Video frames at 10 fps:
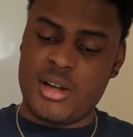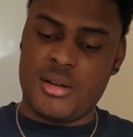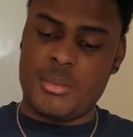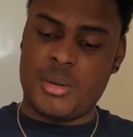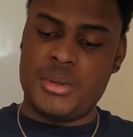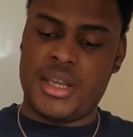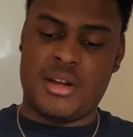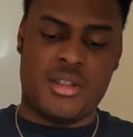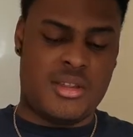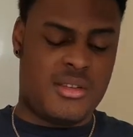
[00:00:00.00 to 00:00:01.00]
I probably
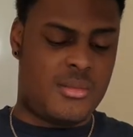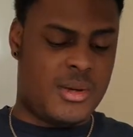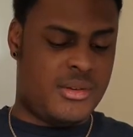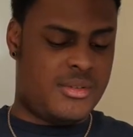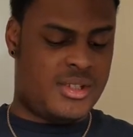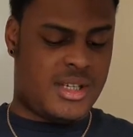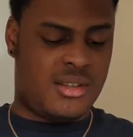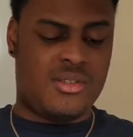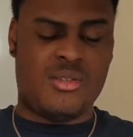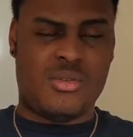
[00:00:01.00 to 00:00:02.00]
got this when I was like
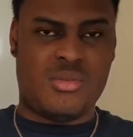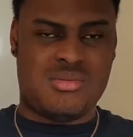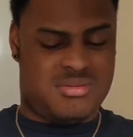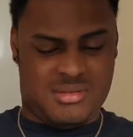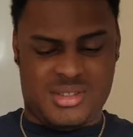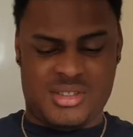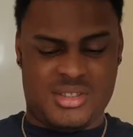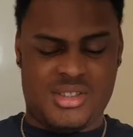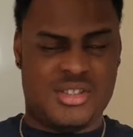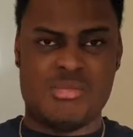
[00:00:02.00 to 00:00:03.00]

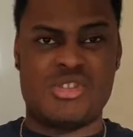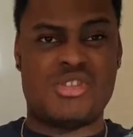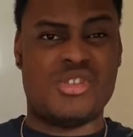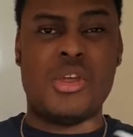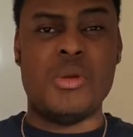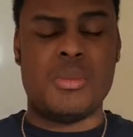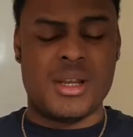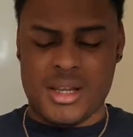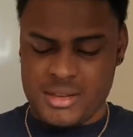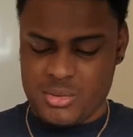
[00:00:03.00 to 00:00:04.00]
stupid,
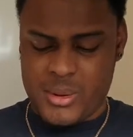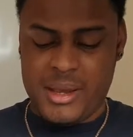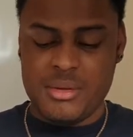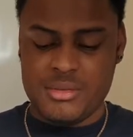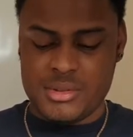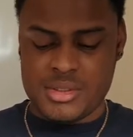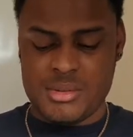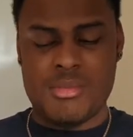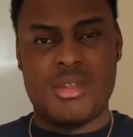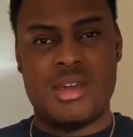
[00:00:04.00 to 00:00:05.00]
like 12 or
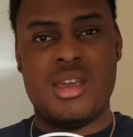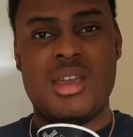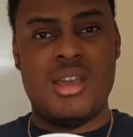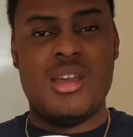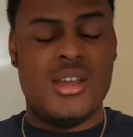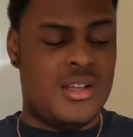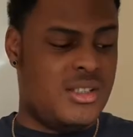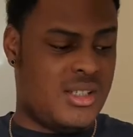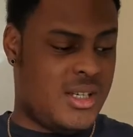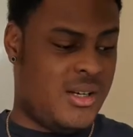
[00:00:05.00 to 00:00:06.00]
something.
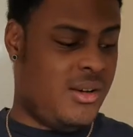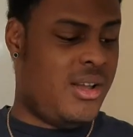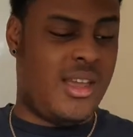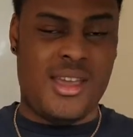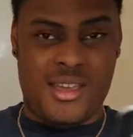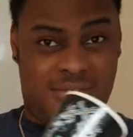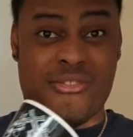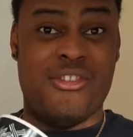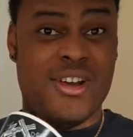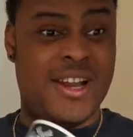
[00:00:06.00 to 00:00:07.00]
So it's
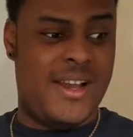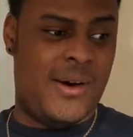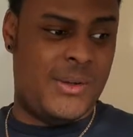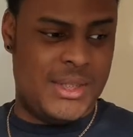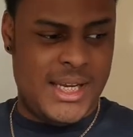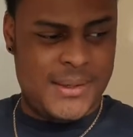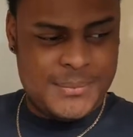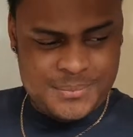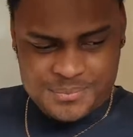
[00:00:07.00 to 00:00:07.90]
really old now.